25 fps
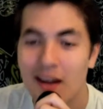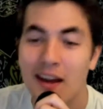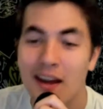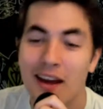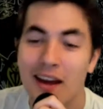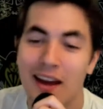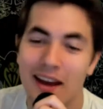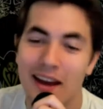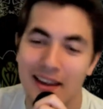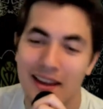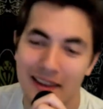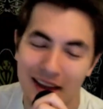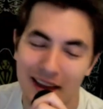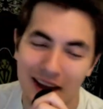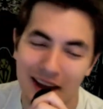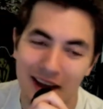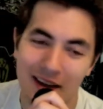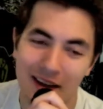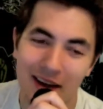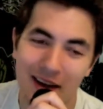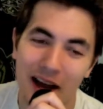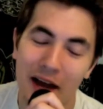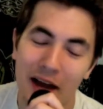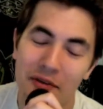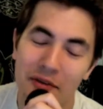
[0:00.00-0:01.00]
And now,
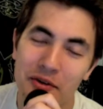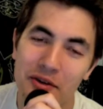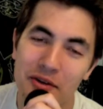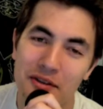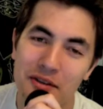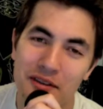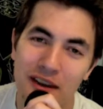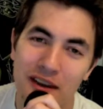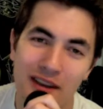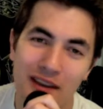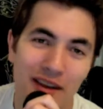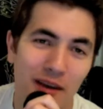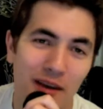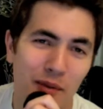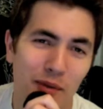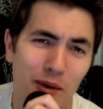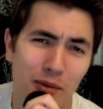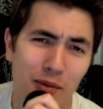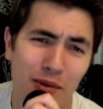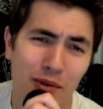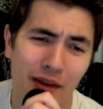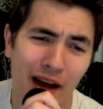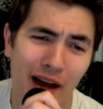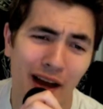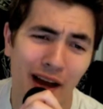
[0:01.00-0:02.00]
after saying that we will
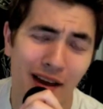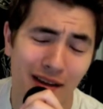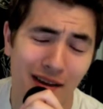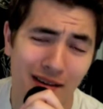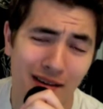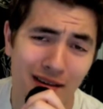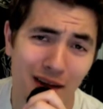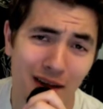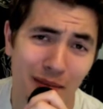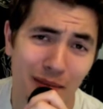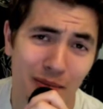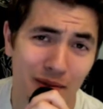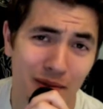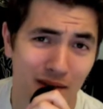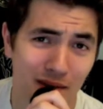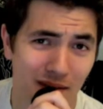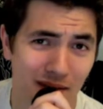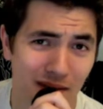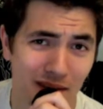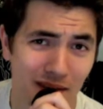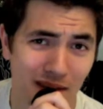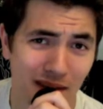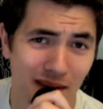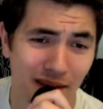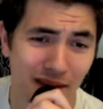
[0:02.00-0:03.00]
not accept
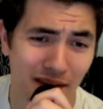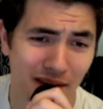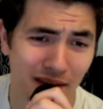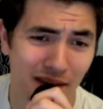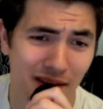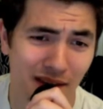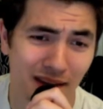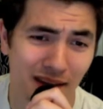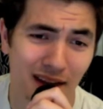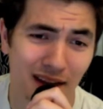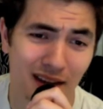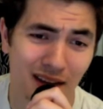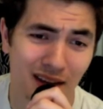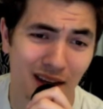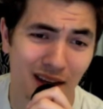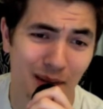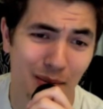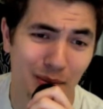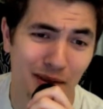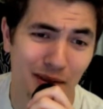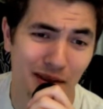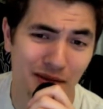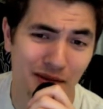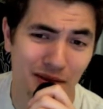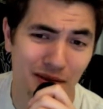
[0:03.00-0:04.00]
that
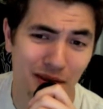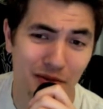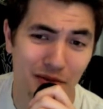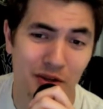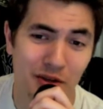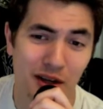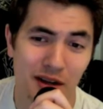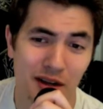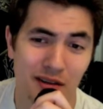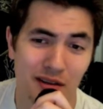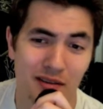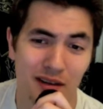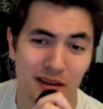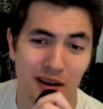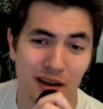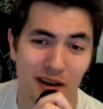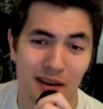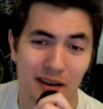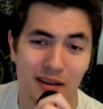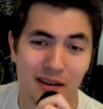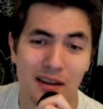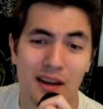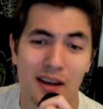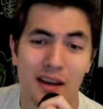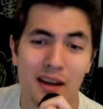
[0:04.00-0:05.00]
label of genocide,
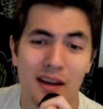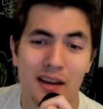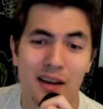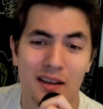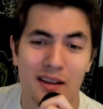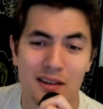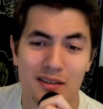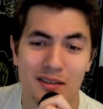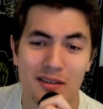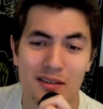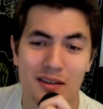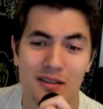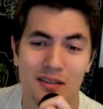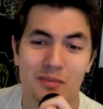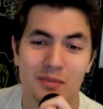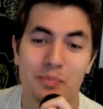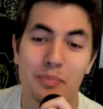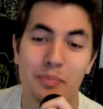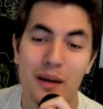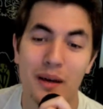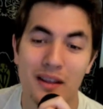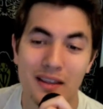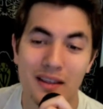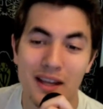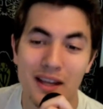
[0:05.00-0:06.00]
he says,
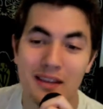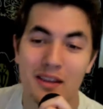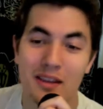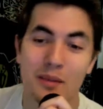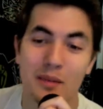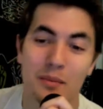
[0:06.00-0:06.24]
"But let them